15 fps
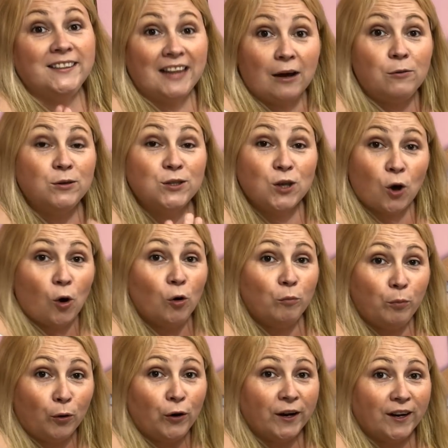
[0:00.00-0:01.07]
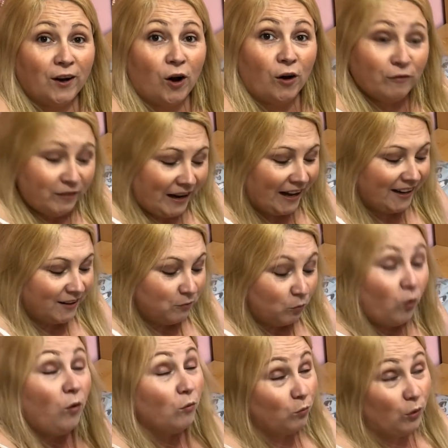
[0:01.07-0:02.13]
That was the whole point of getting,
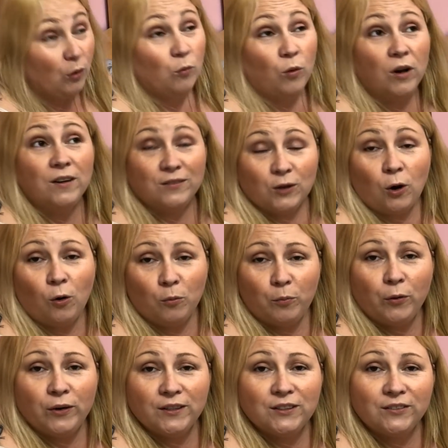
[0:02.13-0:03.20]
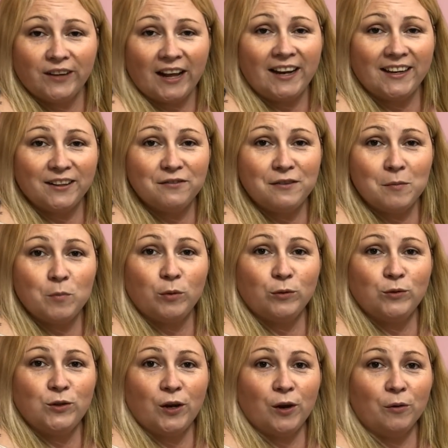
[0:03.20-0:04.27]
one of the whole points of getting the
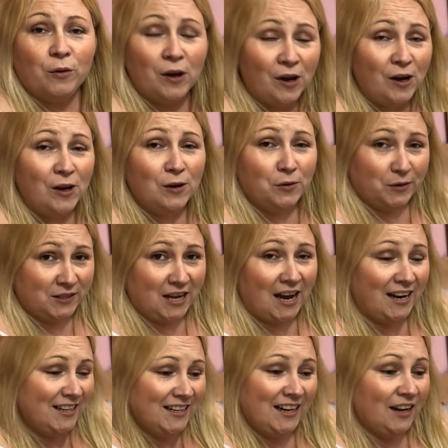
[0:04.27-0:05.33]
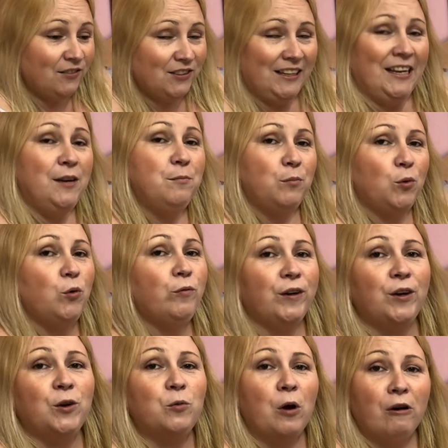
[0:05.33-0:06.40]
Vimble 2, was that I didn't have to keep
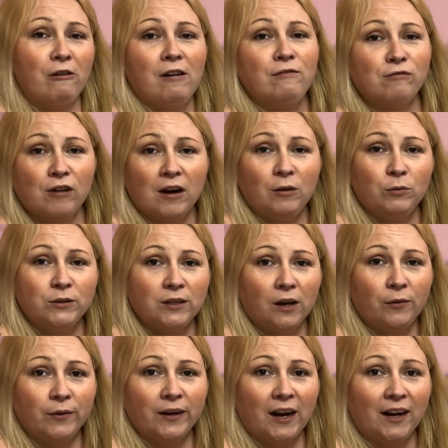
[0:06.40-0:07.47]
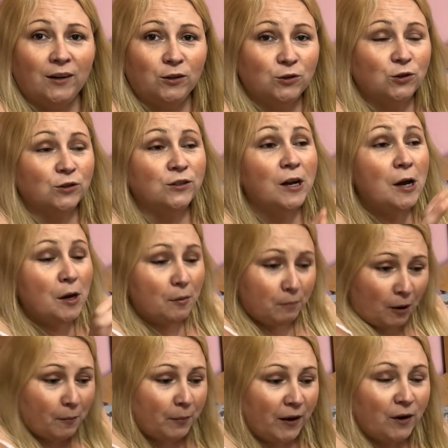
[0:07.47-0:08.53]
moving you wherever I was going. I could just
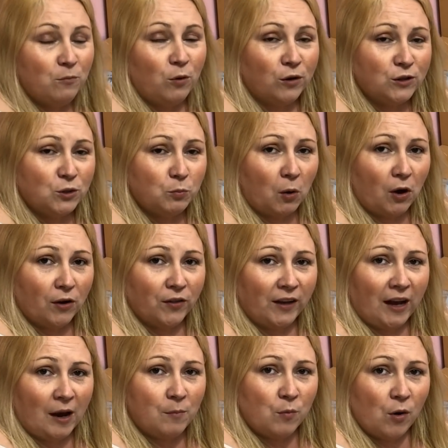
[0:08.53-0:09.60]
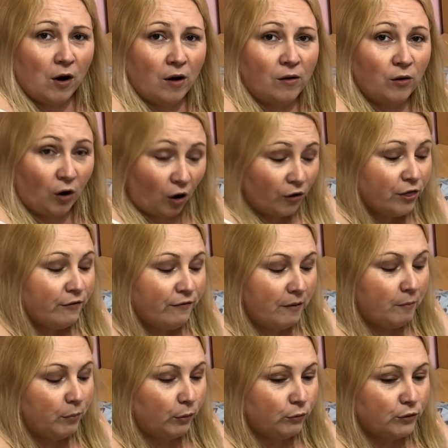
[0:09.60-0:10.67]
pop it in one spot, the camera, on the
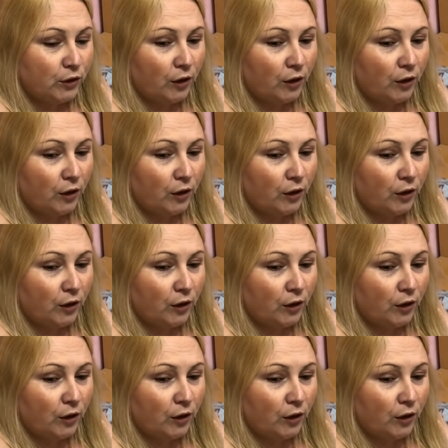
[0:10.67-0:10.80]
Vimble